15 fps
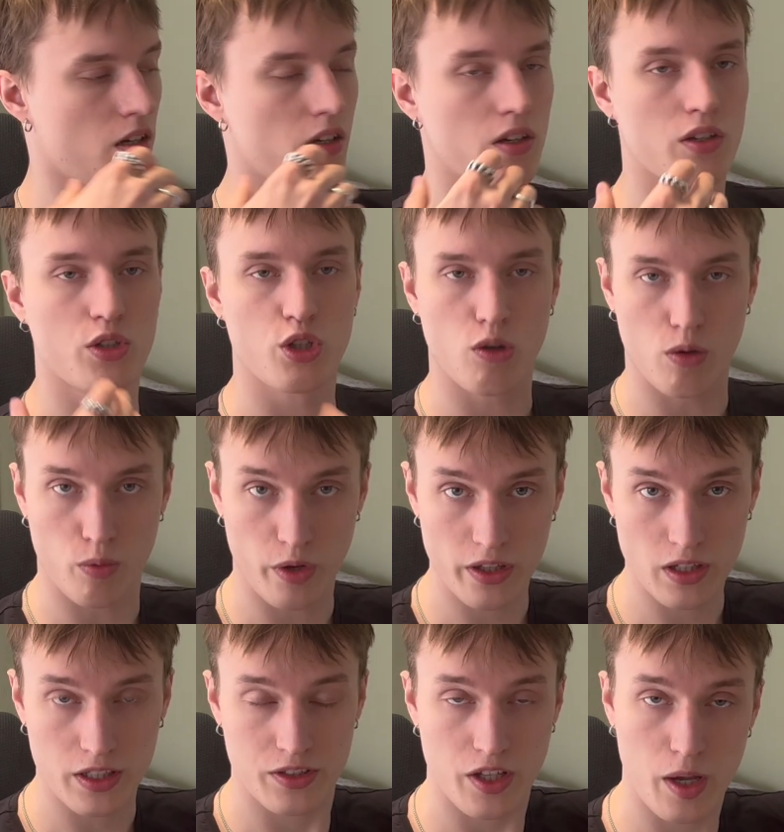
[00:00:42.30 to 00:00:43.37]
show a real
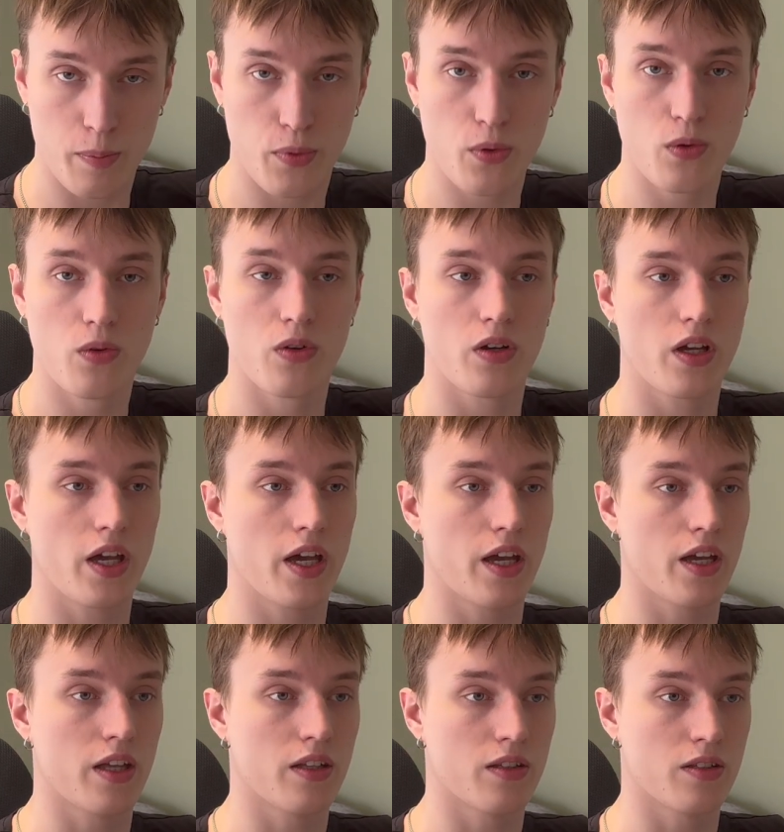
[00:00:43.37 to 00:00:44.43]
example,
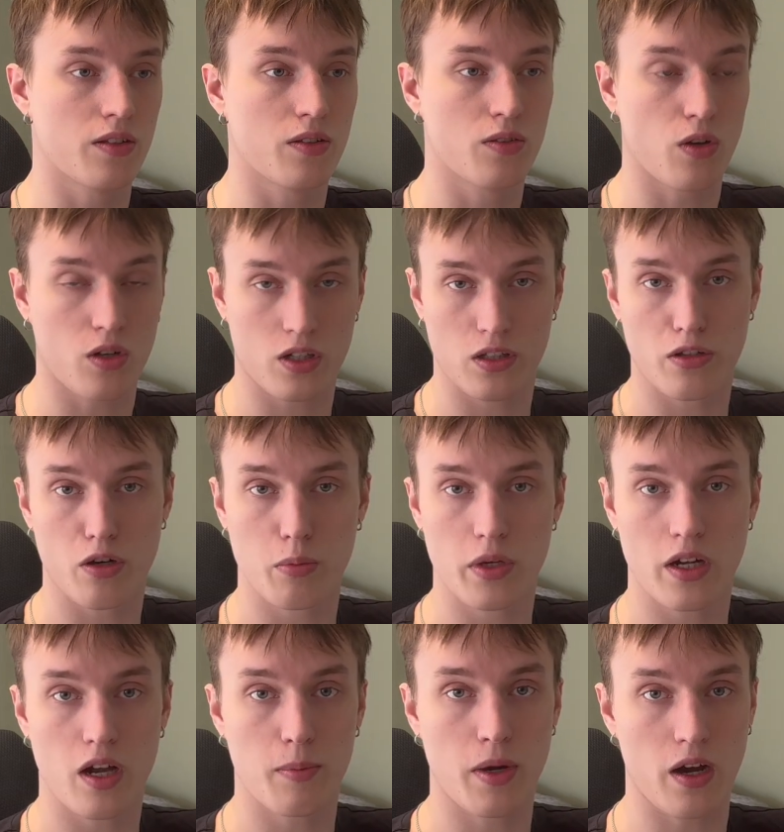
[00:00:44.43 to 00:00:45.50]
and talk a little bit
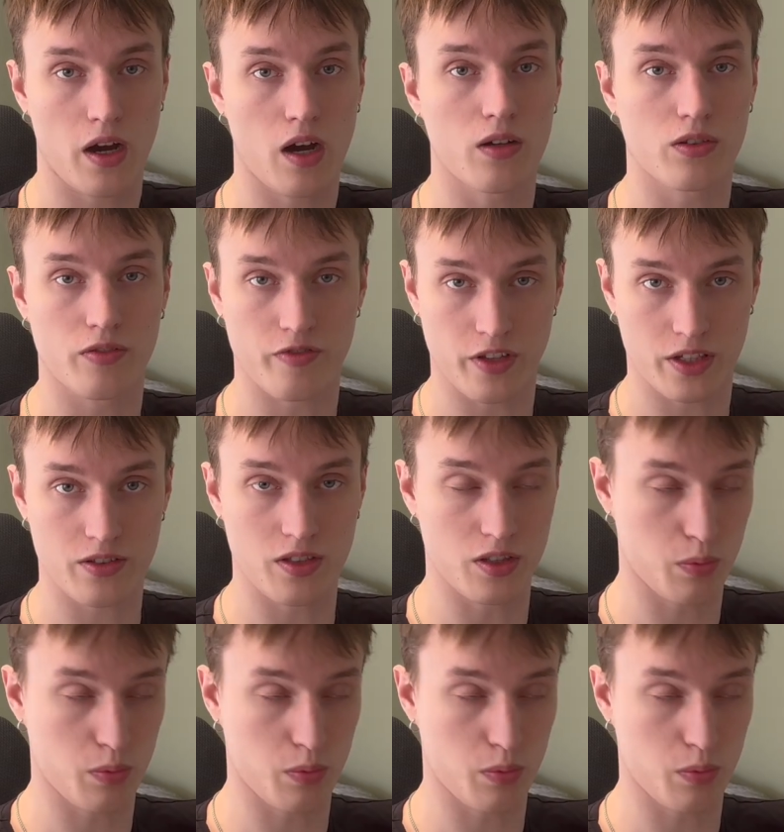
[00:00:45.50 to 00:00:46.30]
about how to fix these